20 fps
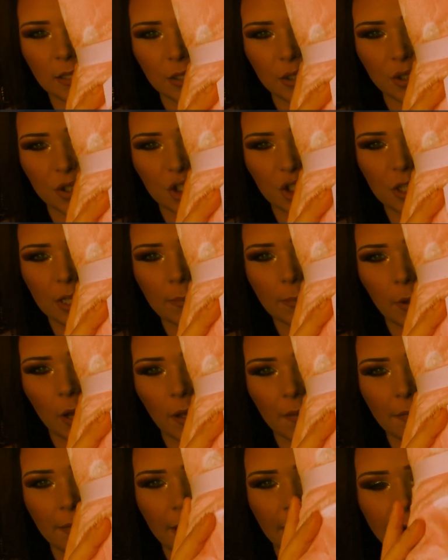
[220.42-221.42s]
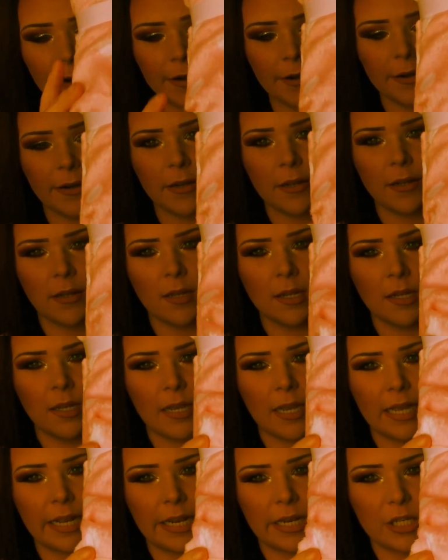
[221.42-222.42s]
little sheep on there,
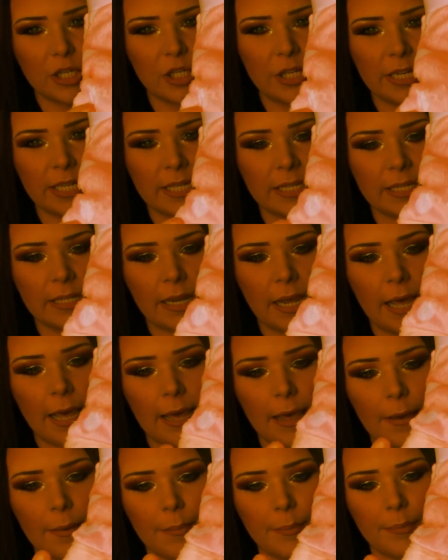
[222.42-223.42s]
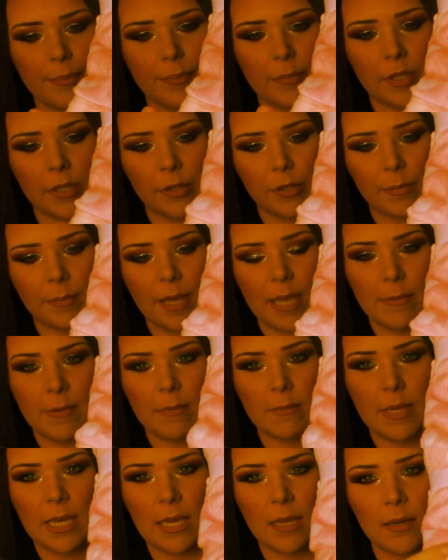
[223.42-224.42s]
and it's just the little
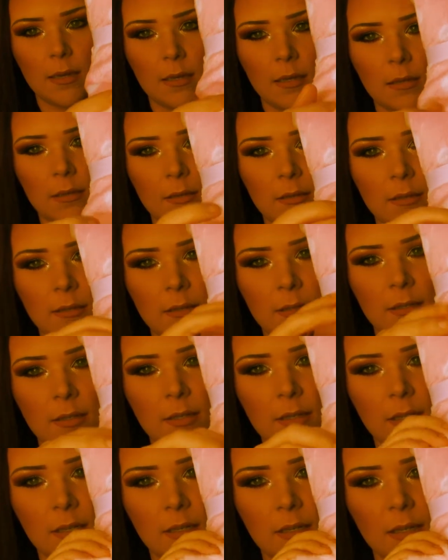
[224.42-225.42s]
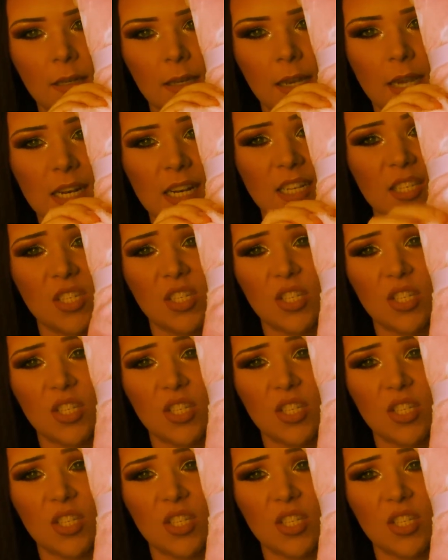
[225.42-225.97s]
baby mink, and it's